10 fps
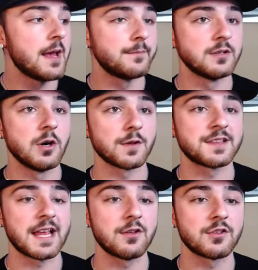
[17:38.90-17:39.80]
But Lewis,
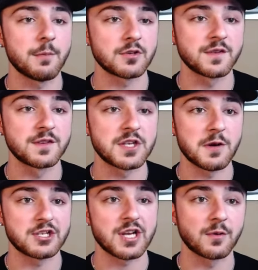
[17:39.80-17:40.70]
thank you so much for the
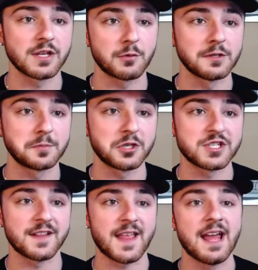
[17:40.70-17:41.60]
donation. I really, really
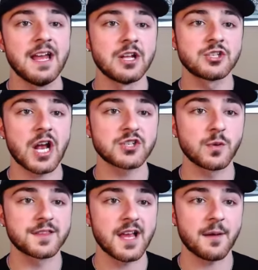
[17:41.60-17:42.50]
appreciate that. Josh,
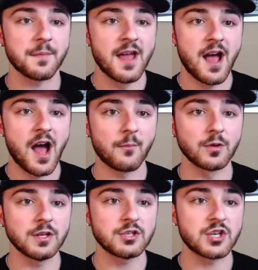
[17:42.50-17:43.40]
what's up?
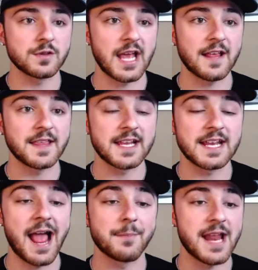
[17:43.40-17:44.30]
Really shows anything can
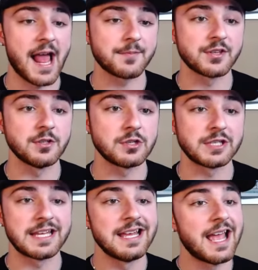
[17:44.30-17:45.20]
happen.
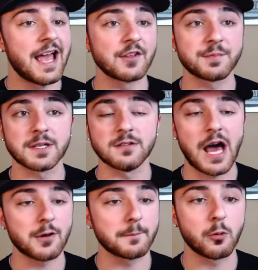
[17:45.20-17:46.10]
Absolutely. And there's been a
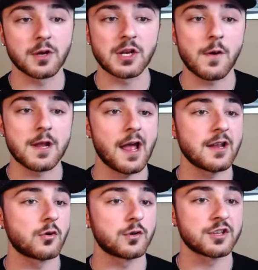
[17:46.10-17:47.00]
lot of reporting going on. I
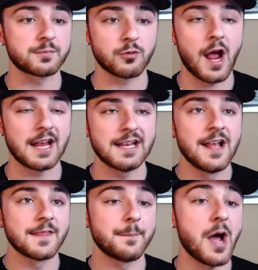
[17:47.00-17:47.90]
know Chris Bryant,
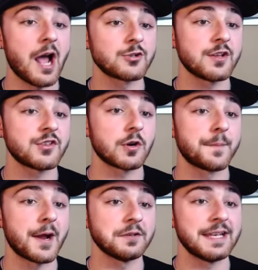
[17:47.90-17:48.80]
the Padres are
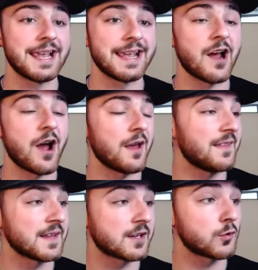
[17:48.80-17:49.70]
apparently in
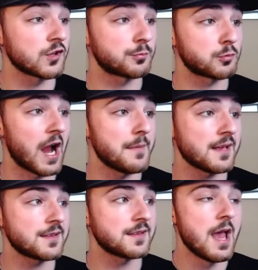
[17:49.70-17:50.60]
the Chris Bryant
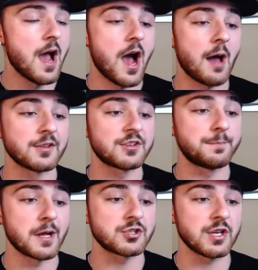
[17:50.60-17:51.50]
mix,
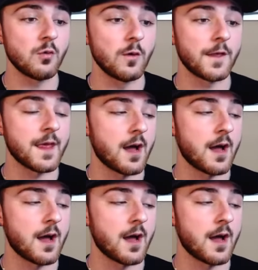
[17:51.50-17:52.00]
especially with